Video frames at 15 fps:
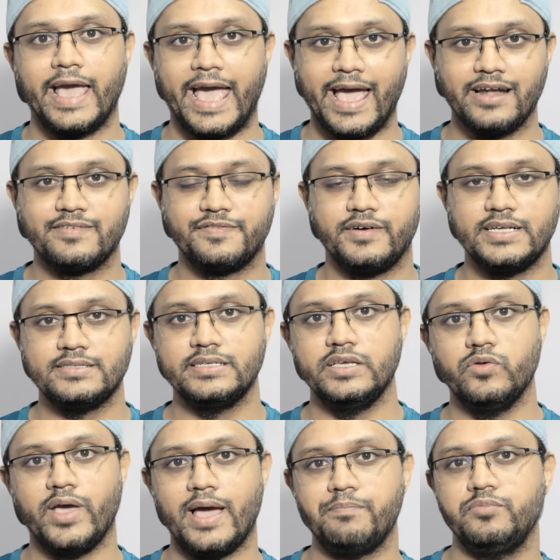At first,
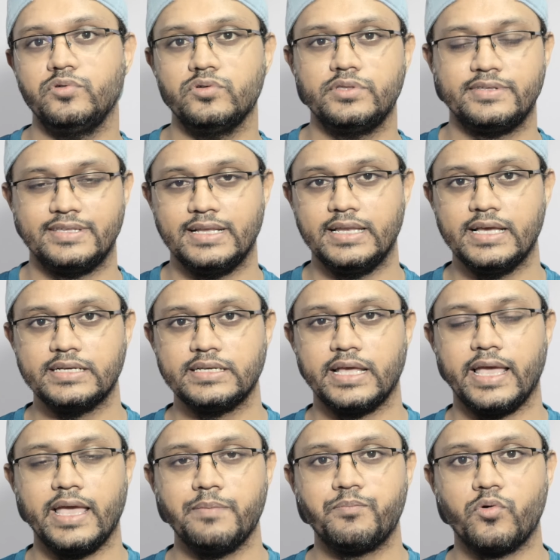you have to select
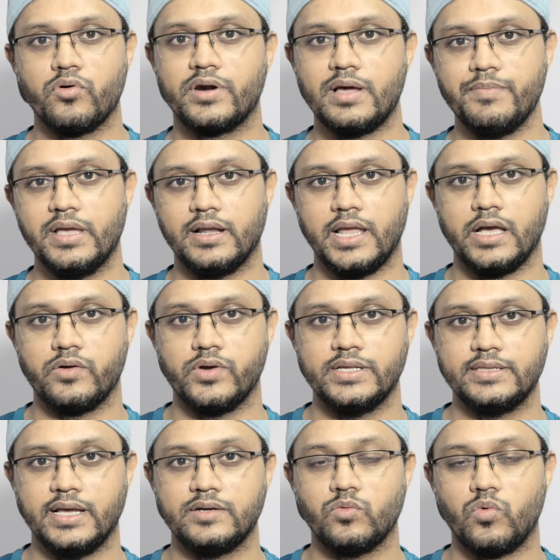a programming
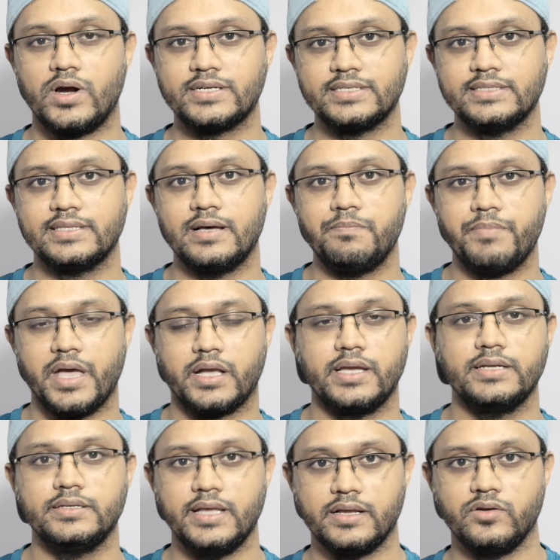language that works in the
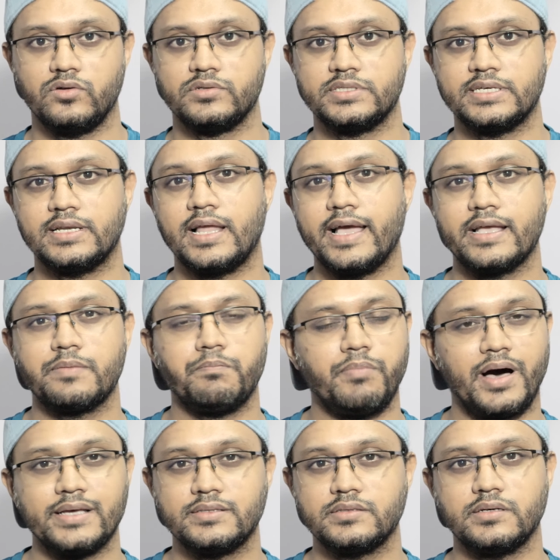backend technology like
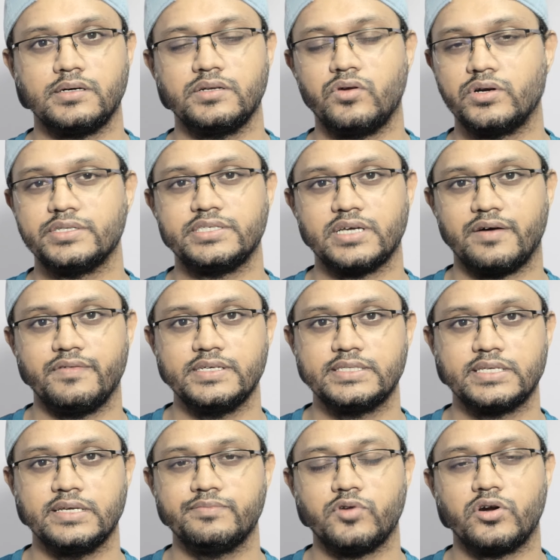Python or
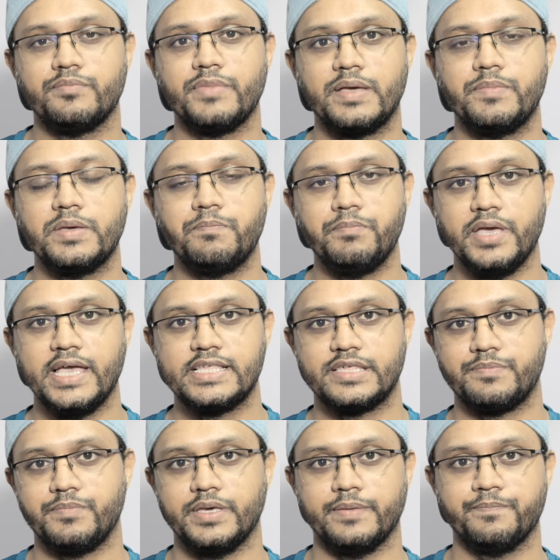JavaScript or maybe
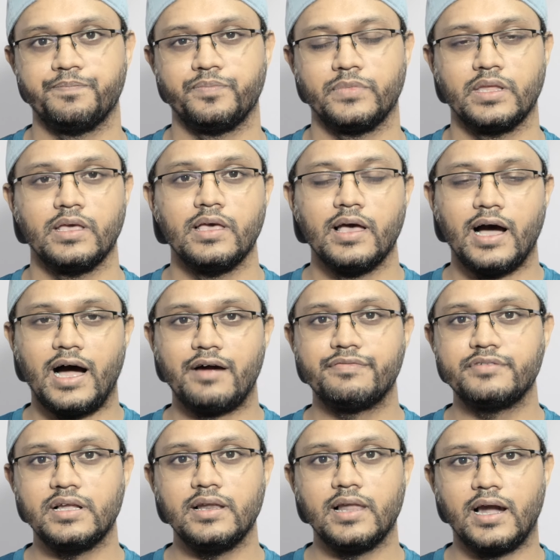PHP.
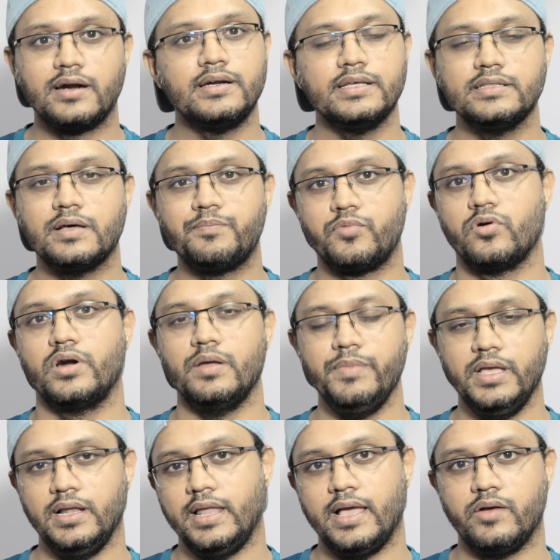After learning the
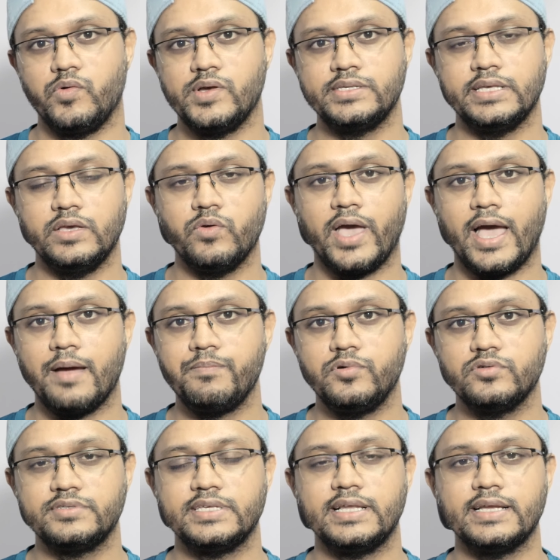programming language, you have
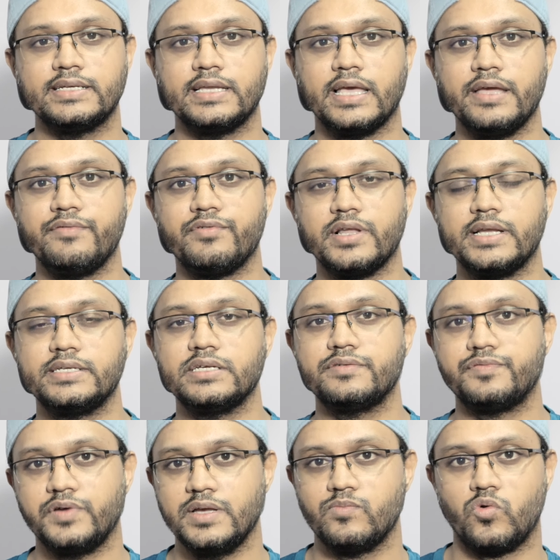to select a related
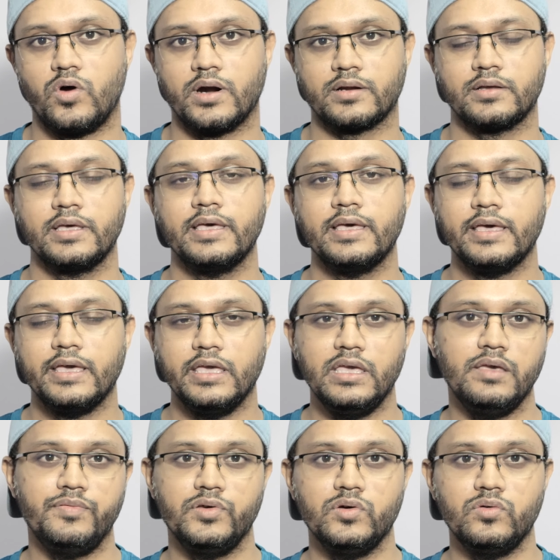framework.
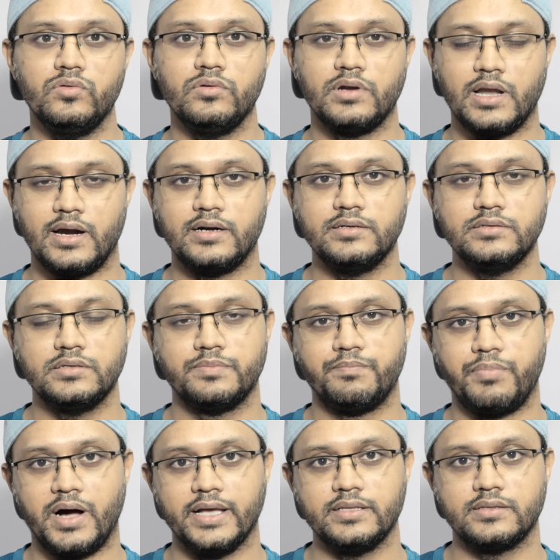If you
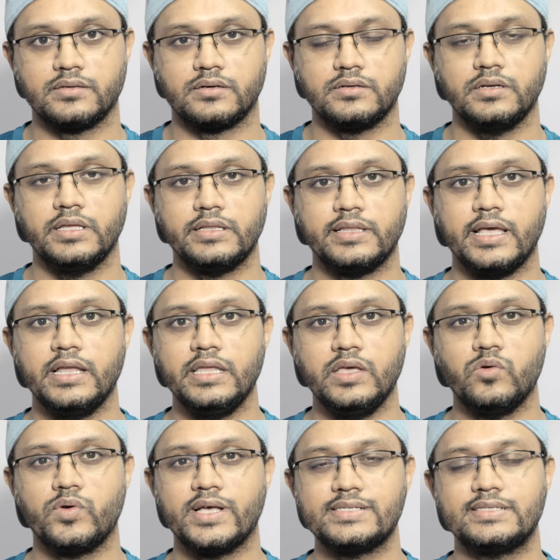learned Python, then
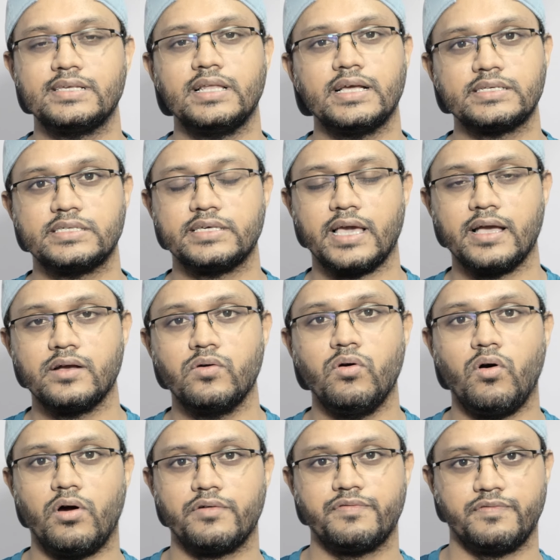you can select
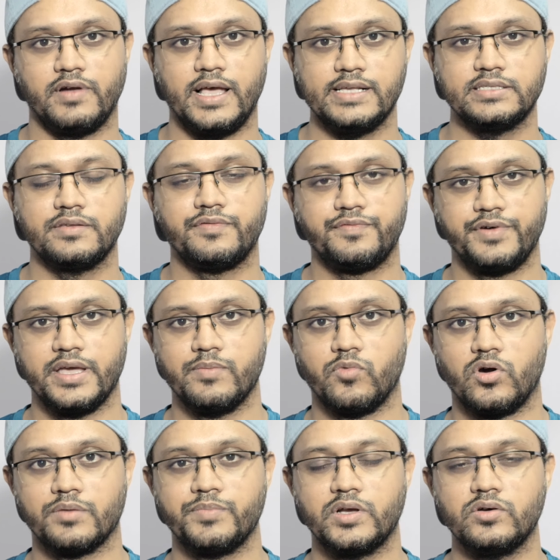Django or Flash
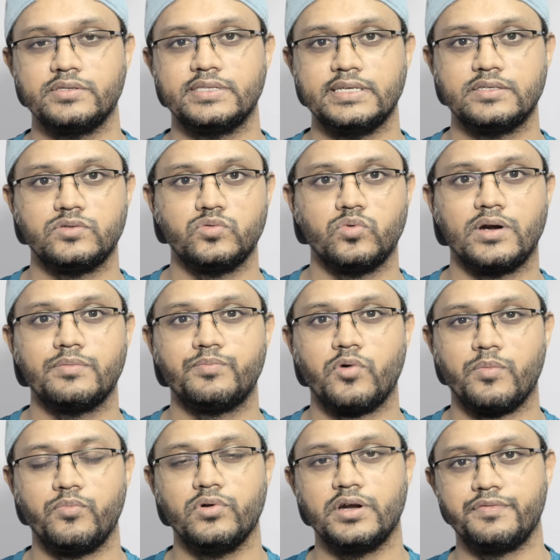framework because these two are
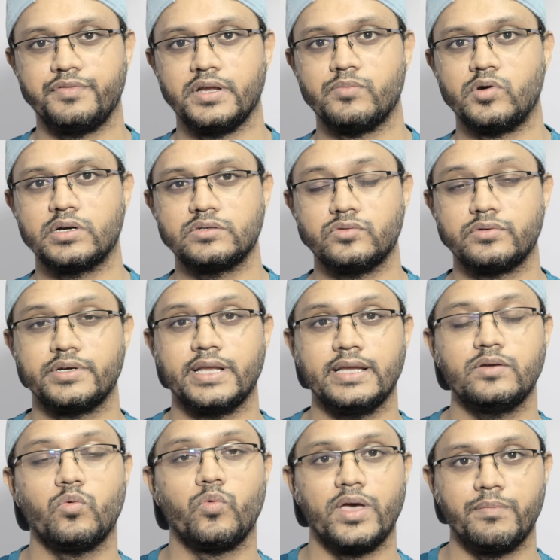popular framework to
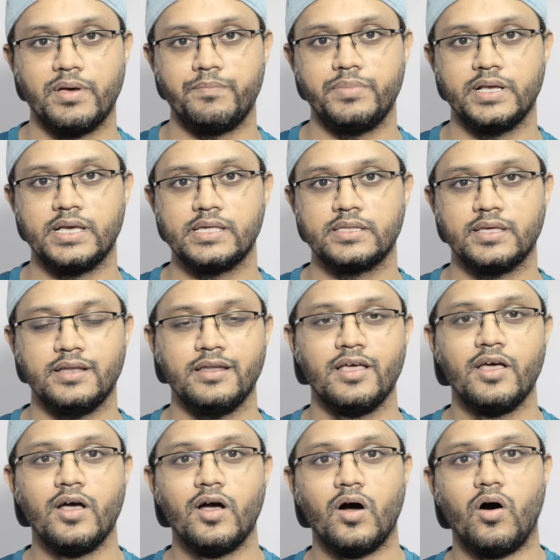create web application
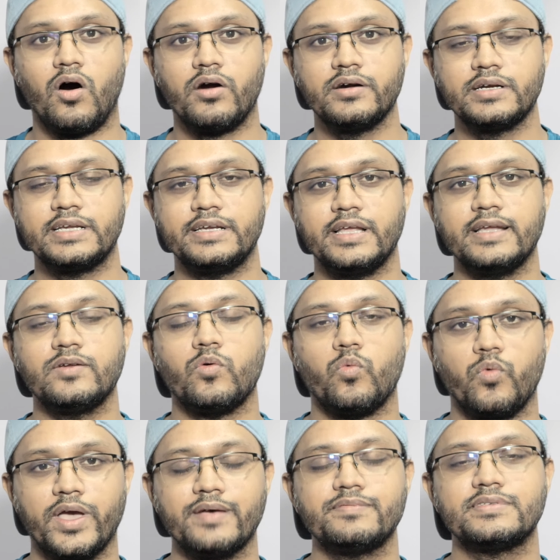or create
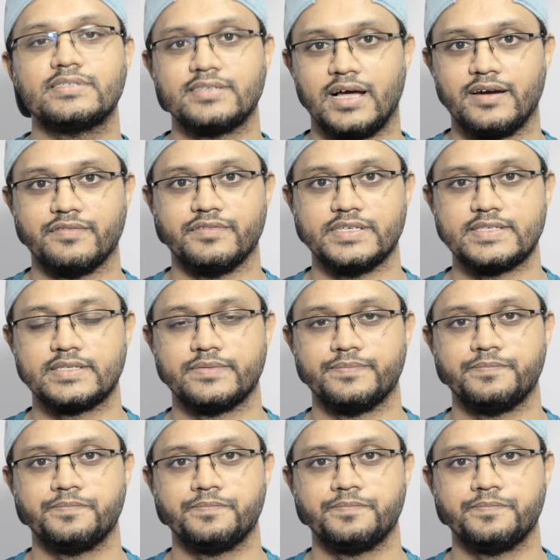web service.